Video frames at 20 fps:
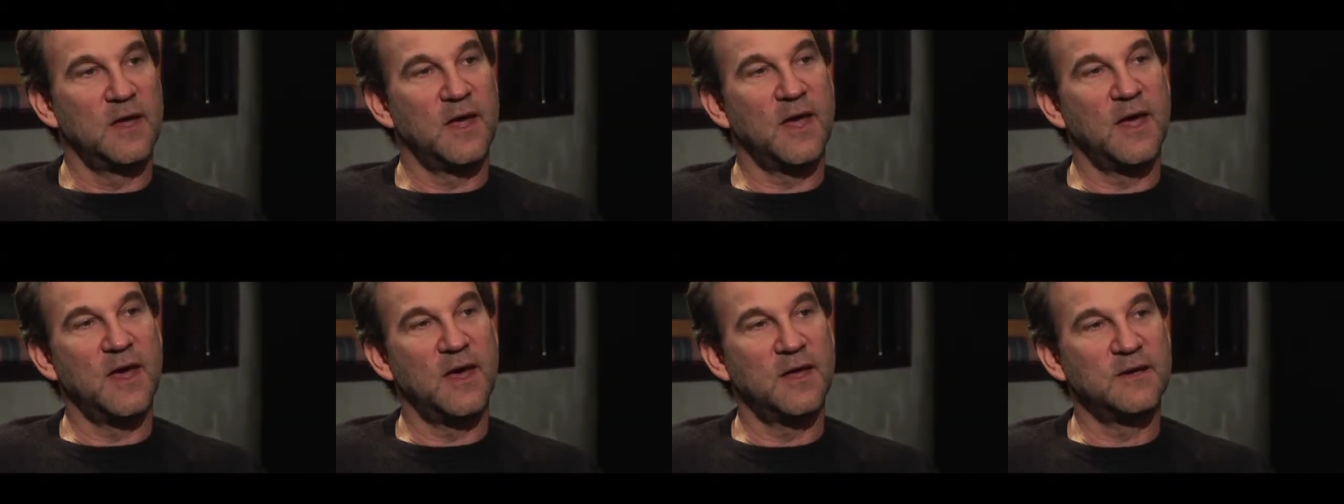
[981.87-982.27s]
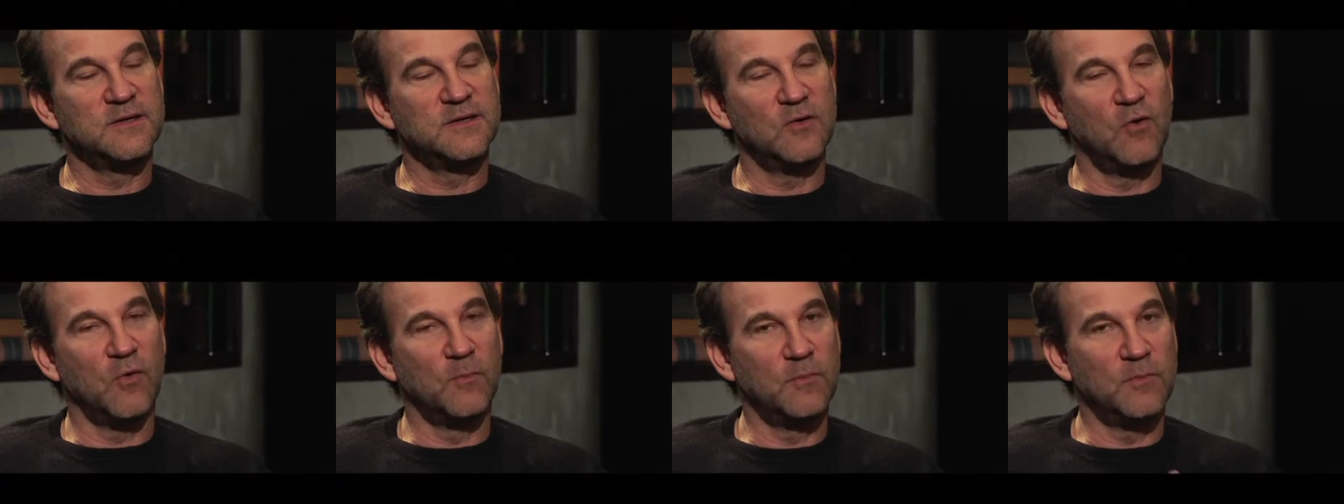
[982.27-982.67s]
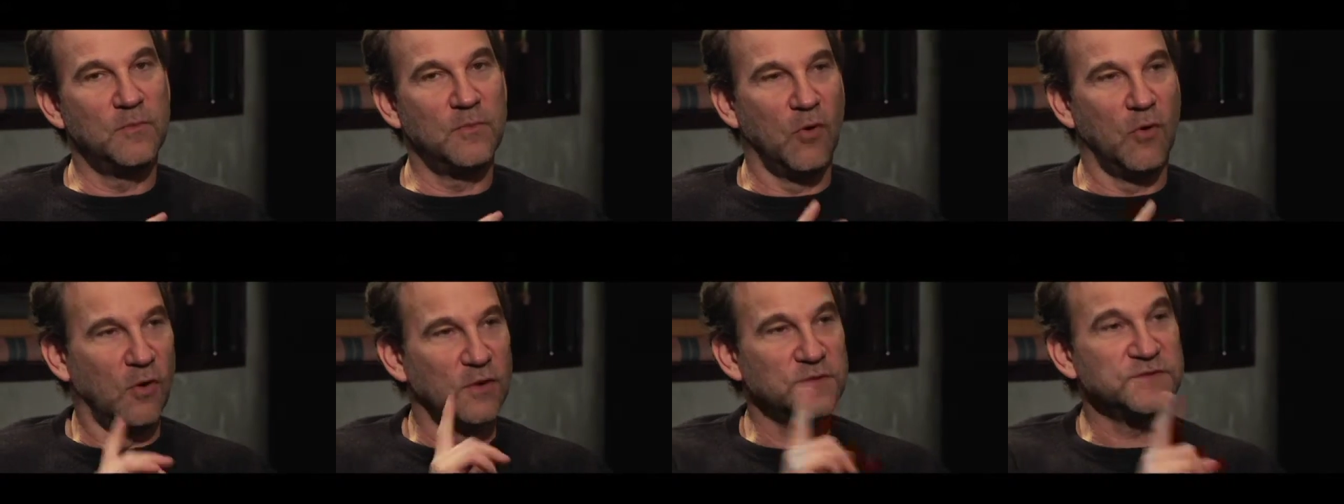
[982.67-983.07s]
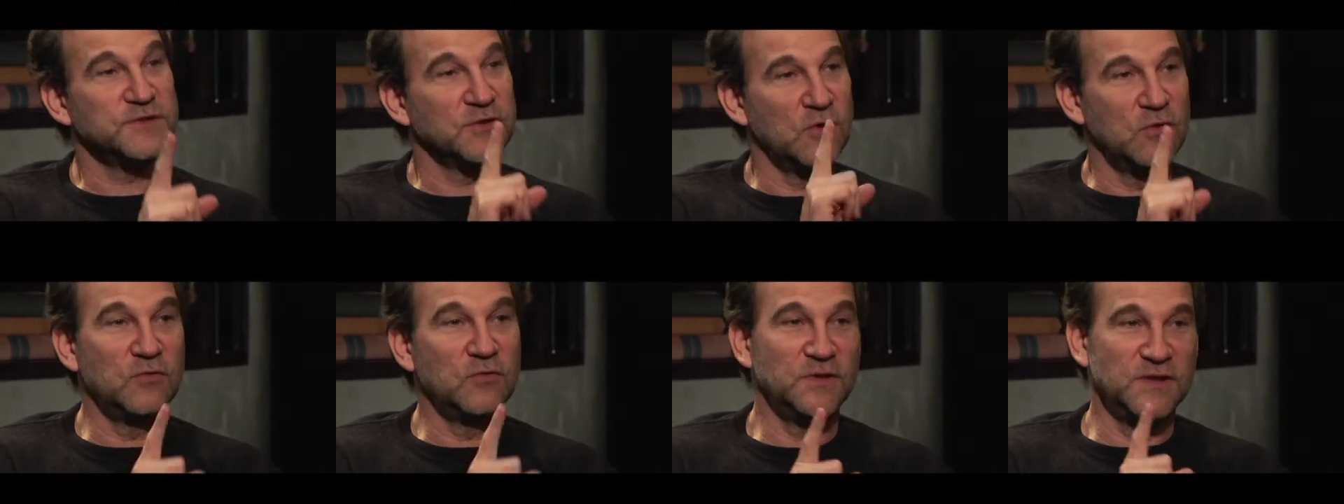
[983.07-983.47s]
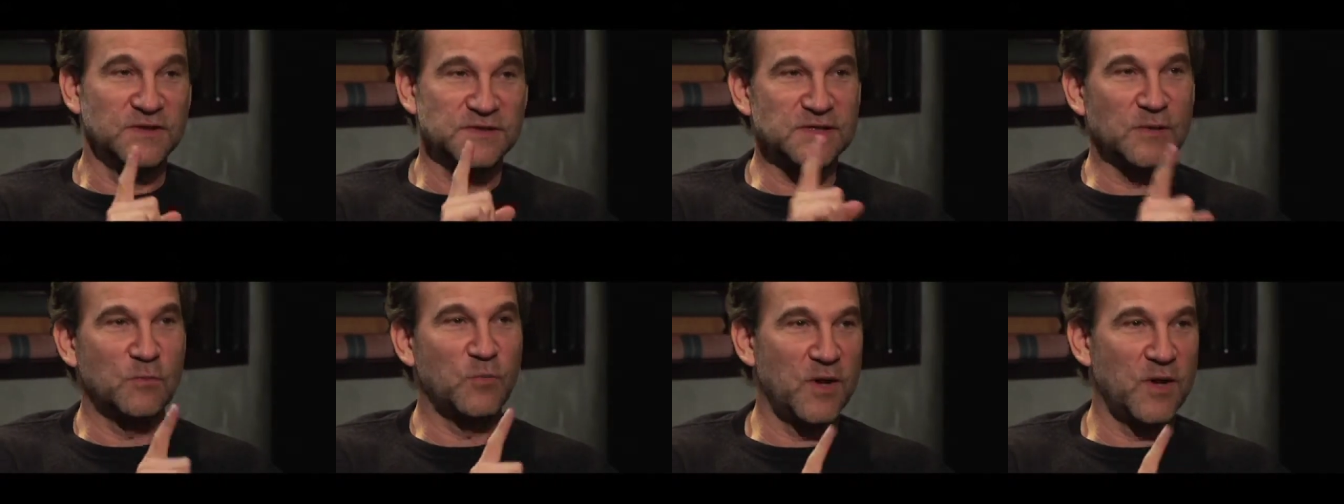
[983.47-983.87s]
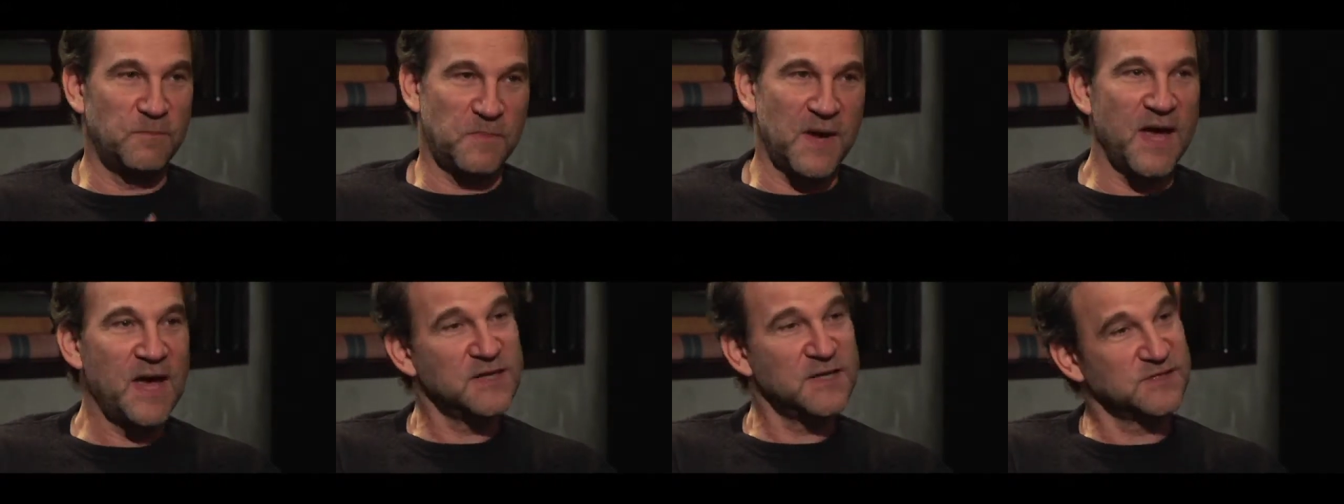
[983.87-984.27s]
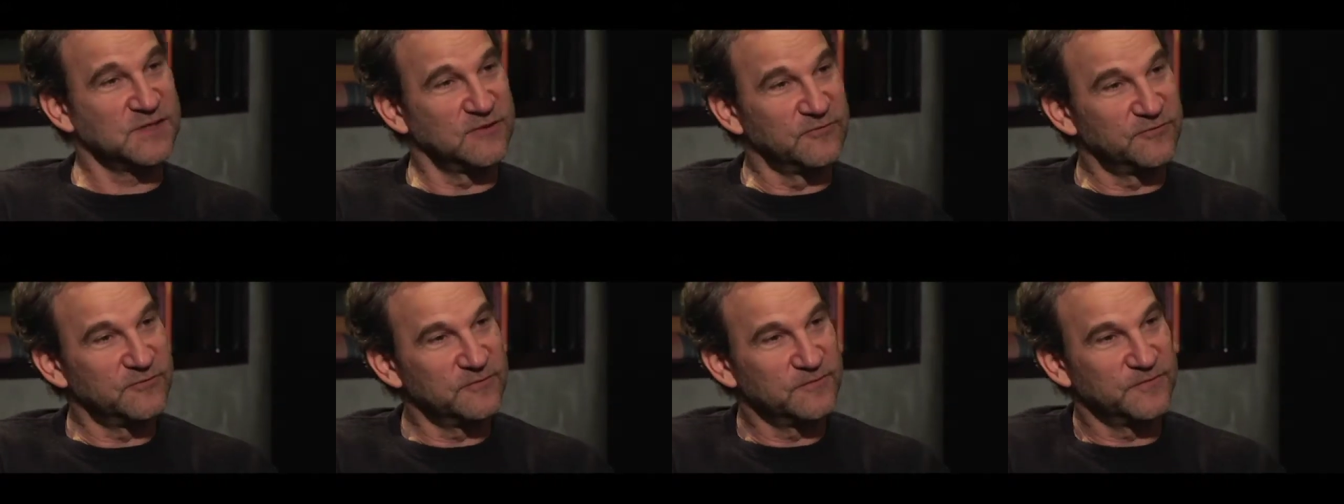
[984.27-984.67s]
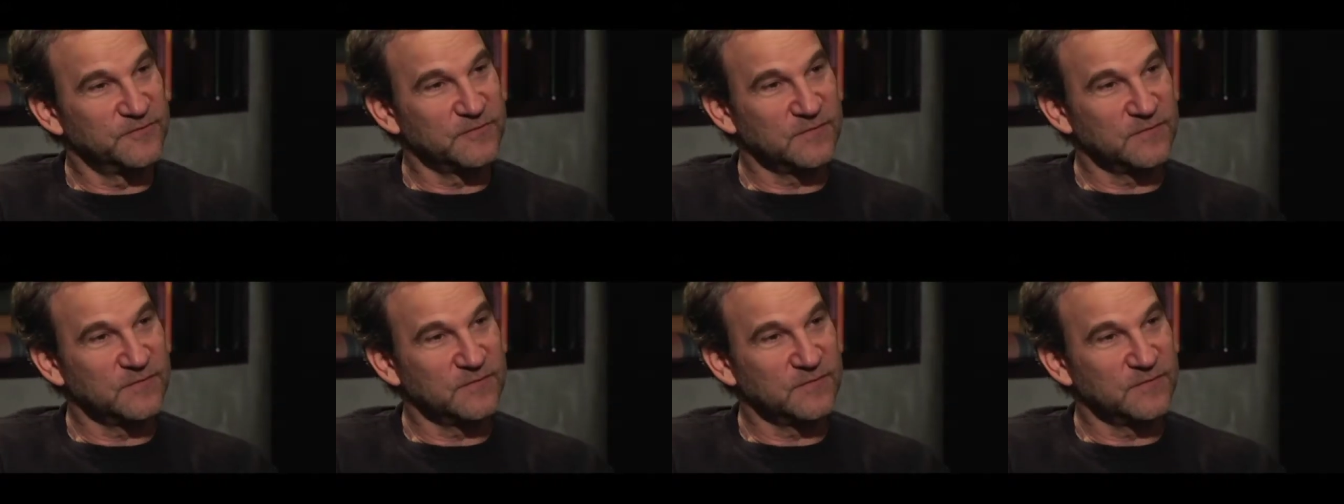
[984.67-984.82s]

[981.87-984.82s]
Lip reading: and also in some way passive.